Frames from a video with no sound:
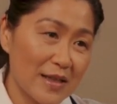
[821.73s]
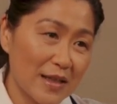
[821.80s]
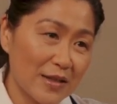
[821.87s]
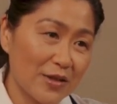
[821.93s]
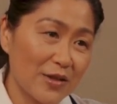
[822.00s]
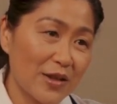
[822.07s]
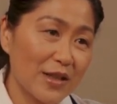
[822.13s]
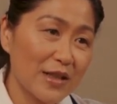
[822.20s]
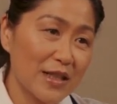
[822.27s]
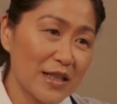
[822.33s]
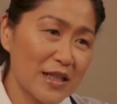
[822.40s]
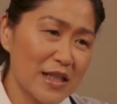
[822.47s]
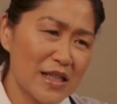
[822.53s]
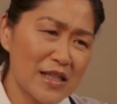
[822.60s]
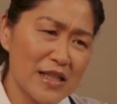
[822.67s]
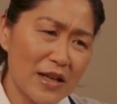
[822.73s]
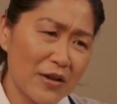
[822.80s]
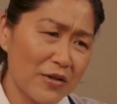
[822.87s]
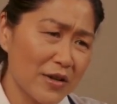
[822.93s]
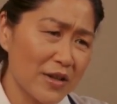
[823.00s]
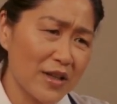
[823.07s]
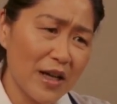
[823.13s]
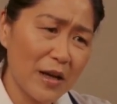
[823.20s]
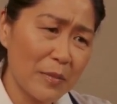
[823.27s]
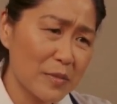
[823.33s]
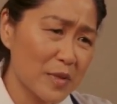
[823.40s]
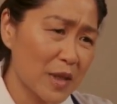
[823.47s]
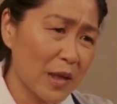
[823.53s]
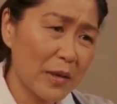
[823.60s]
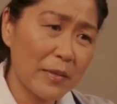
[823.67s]
with so much sugar from
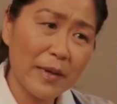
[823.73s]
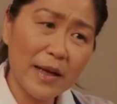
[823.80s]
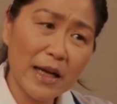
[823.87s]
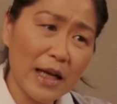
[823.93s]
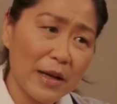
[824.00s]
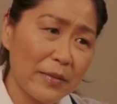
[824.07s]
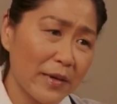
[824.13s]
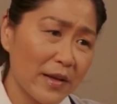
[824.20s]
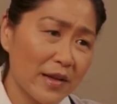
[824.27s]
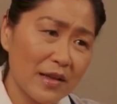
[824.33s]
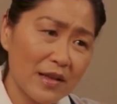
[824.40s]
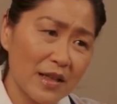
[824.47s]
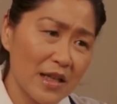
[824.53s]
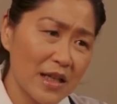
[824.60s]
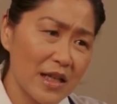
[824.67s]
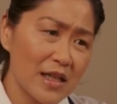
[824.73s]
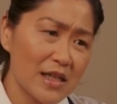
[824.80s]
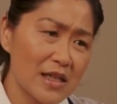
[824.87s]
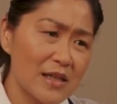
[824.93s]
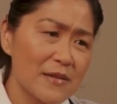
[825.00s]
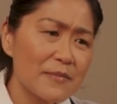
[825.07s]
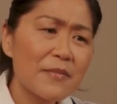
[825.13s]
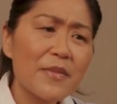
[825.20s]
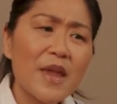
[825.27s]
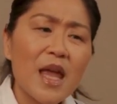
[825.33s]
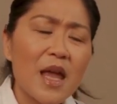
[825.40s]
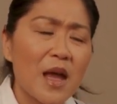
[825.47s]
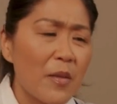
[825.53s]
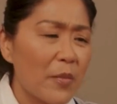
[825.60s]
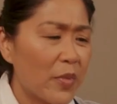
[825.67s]
repeated blood sugar spikes,
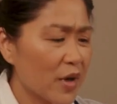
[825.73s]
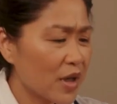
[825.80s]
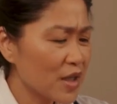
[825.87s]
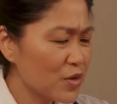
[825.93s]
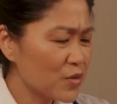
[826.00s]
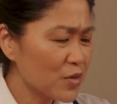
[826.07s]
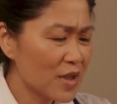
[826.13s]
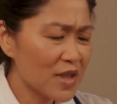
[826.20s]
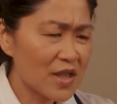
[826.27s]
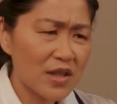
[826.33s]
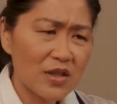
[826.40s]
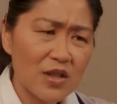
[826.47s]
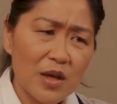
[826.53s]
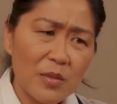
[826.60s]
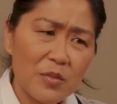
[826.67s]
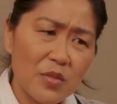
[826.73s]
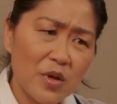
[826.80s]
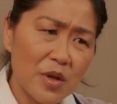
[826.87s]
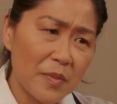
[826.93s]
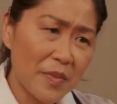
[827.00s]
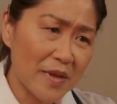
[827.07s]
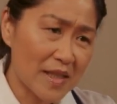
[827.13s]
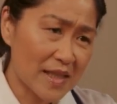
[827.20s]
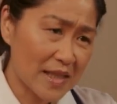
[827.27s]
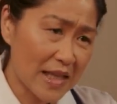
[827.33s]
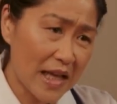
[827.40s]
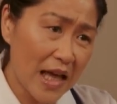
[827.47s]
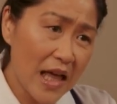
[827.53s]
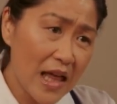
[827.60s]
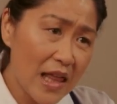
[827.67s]
at a point they don't
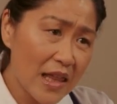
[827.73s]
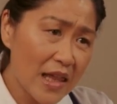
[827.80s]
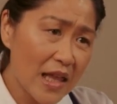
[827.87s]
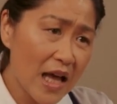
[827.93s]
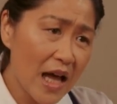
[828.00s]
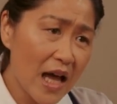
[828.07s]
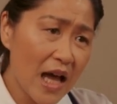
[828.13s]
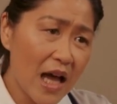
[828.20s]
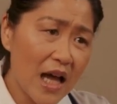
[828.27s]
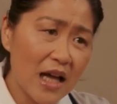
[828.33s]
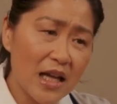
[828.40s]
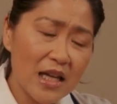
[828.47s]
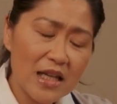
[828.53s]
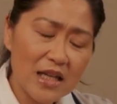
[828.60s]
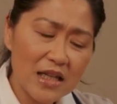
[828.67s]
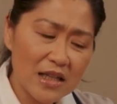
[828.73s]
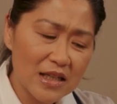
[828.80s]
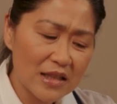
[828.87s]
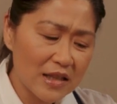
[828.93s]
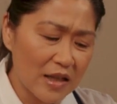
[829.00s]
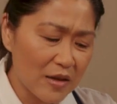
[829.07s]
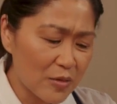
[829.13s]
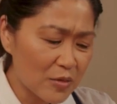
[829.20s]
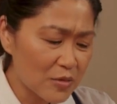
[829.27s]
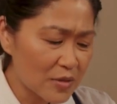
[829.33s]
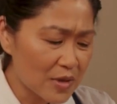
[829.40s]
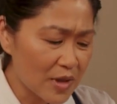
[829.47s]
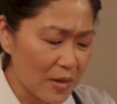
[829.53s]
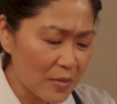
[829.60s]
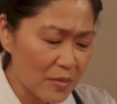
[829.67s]
know what to do with all this sugar.
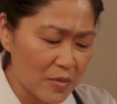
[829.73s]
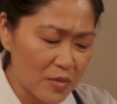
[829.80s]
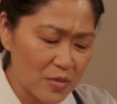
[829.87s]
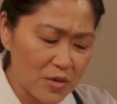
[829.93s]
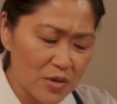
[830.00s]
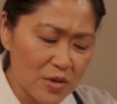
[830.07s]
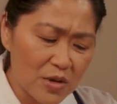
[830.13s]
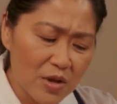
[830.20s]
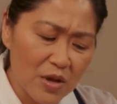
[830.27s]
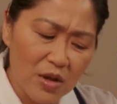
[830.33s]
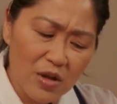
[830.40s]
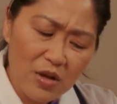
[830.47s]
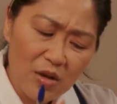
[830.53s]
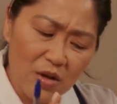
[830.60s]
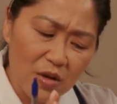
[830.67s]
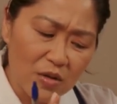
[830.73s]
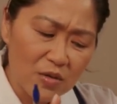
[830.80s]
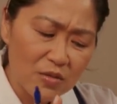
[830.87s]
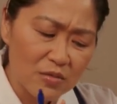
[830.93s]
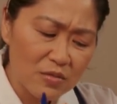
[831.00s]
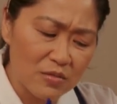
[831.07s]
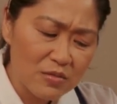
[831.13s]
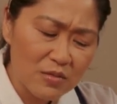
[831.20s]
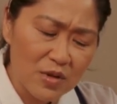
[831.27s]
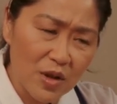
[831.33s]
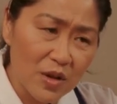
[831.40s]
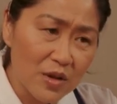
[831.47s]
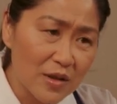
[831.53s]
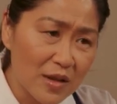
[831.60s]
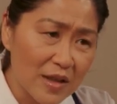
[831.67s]
If they can't
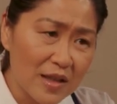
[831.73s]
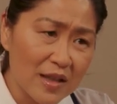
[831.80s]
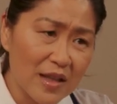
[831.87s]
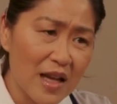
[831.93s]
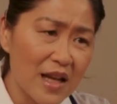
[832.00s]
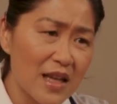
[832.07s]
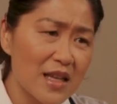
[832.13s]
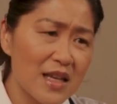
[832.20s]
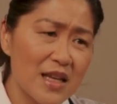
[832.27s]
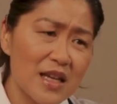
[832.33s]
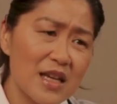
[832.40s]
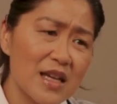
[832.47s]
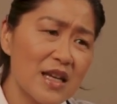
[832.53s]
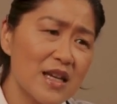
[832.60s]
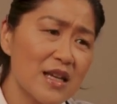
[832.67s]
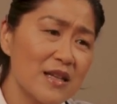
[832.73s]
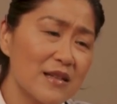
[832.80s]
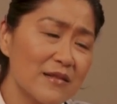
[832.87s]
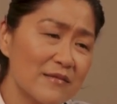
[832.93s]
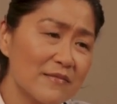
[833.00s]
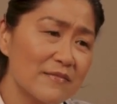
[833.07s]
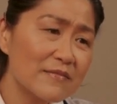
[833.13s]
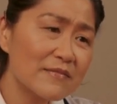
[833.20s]
use it fast enough, it just